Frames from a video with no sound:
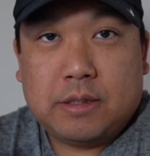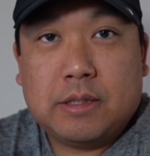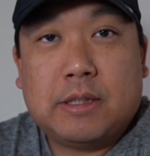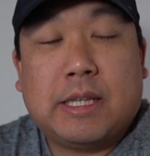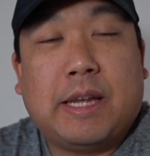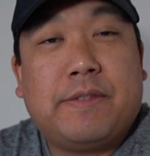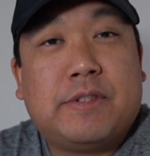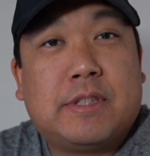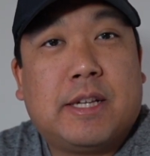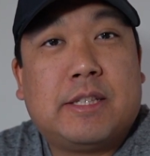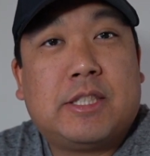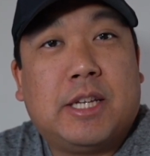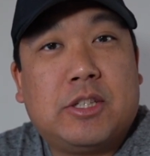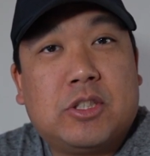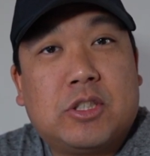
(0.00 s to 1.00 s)
Lifestyle
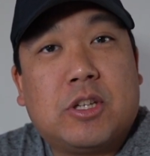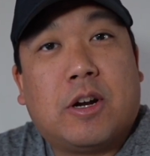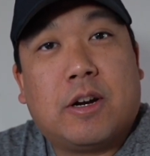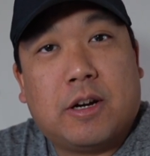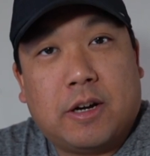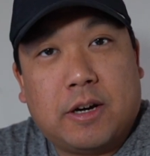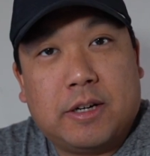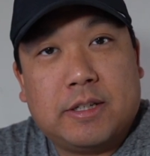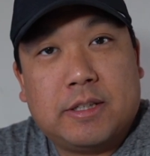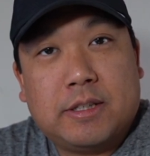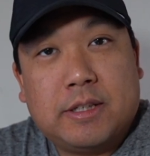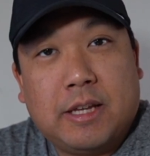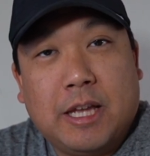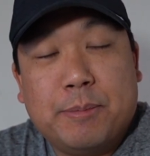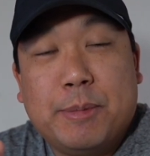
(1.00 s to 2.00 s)
changes are hard,
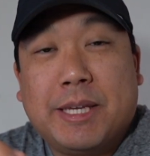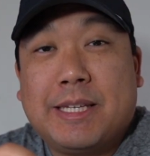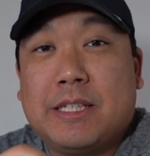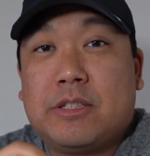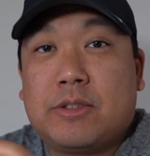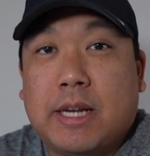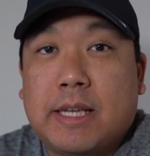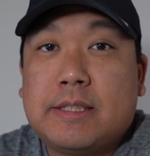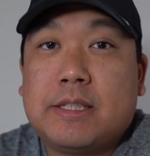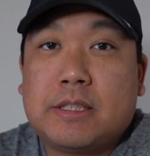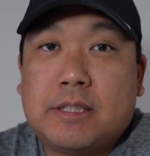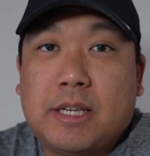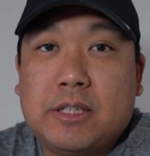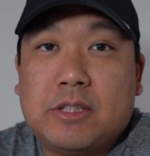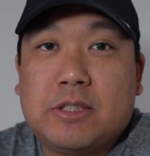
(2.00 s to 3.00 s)
and making drastic
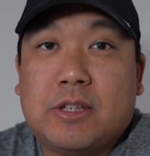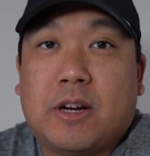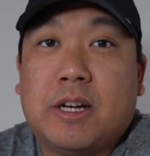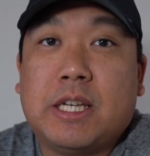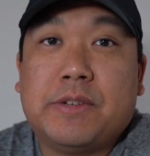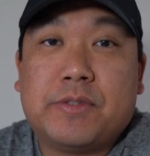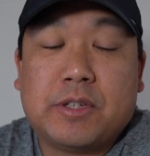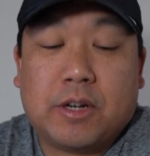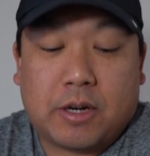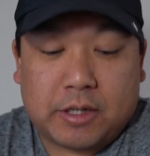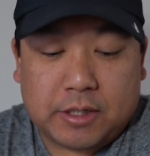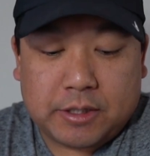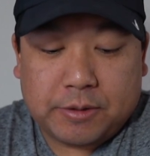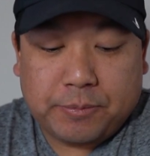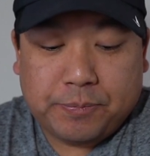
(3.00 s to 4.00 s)
changes are even
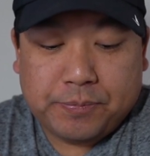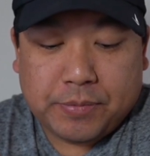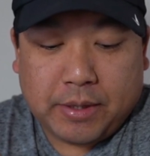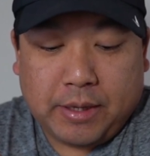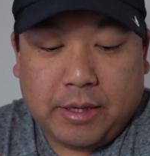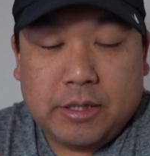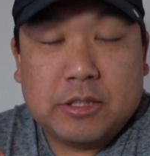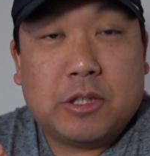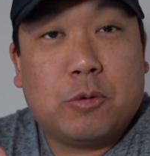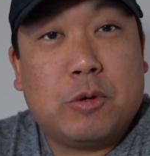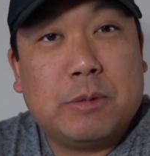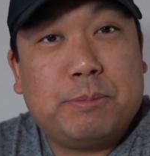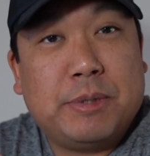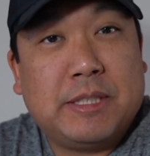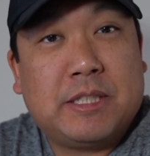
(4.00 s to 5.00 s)
harder. So
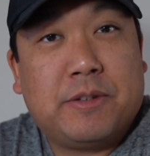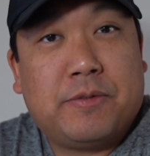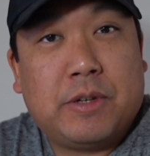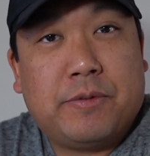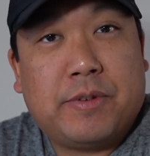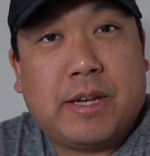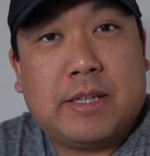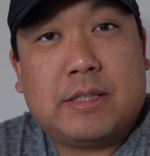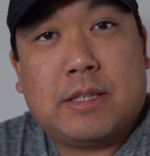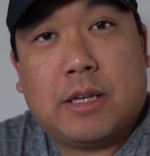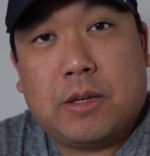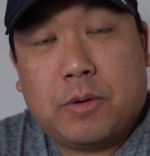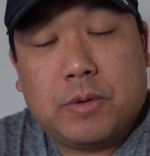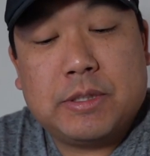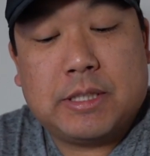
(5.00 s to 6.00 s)
one piece of advice I
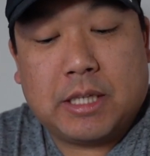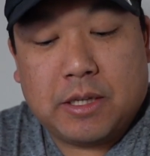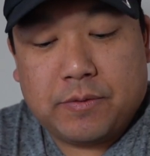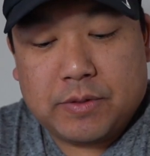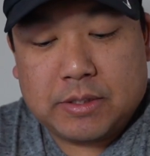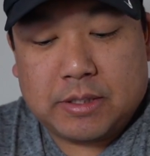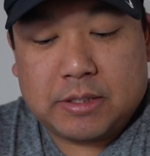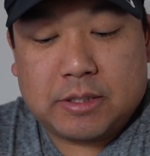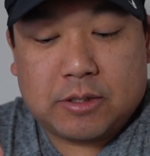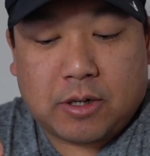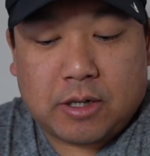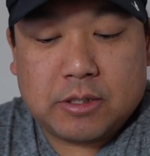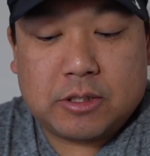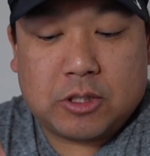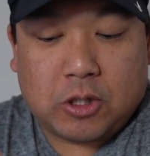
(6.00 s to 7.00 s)
always give is to
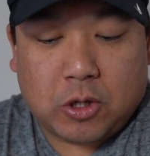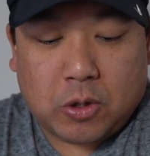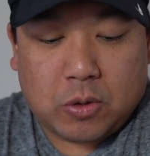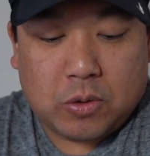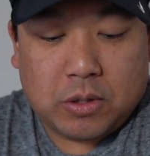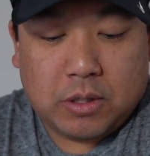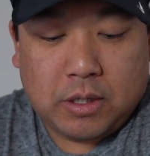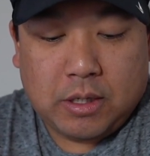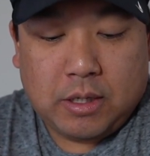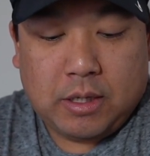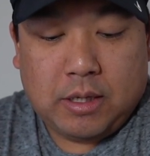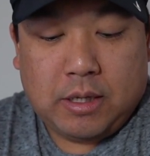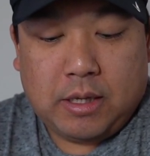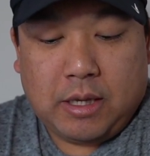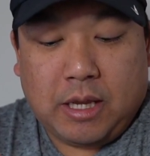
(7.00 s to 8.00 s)
start slow
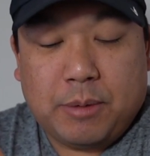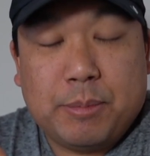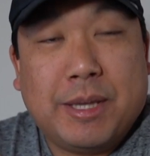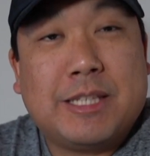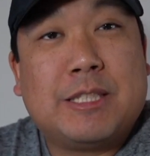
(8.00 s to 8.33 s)
and make